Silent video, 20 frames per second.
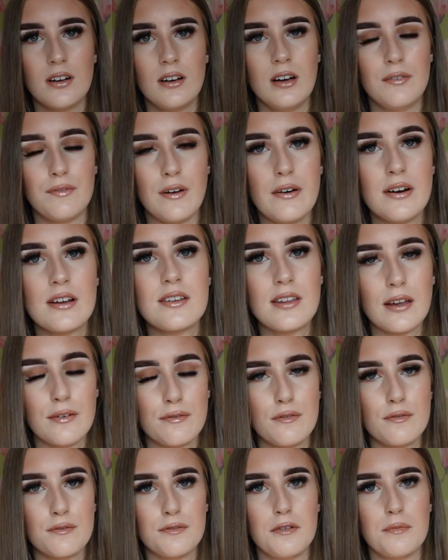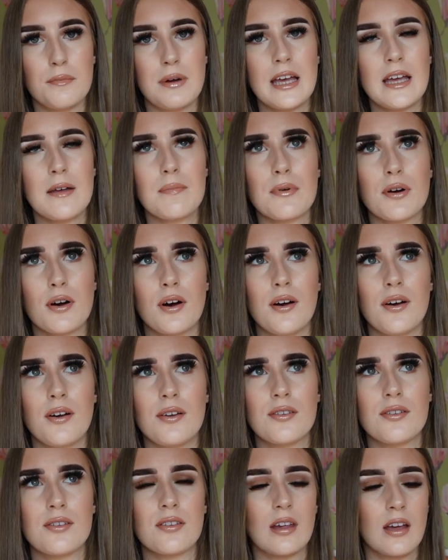very different for me
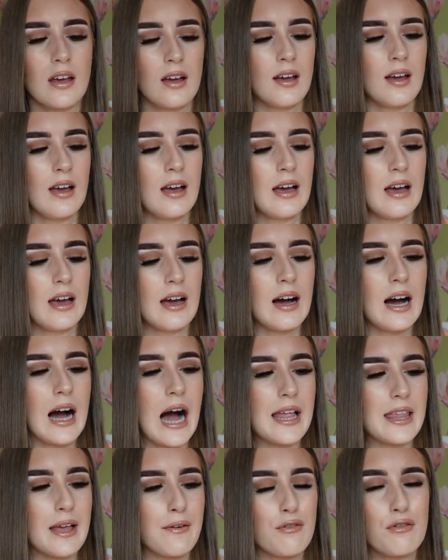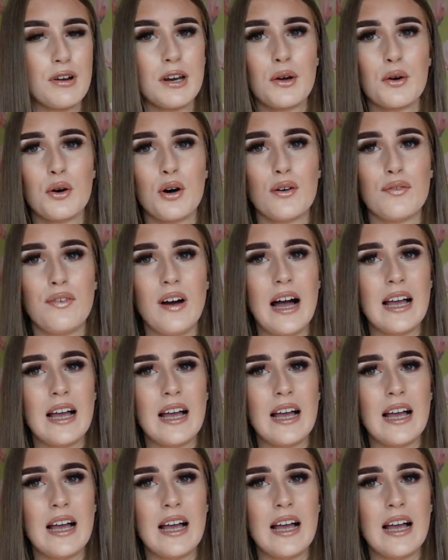because I never really go for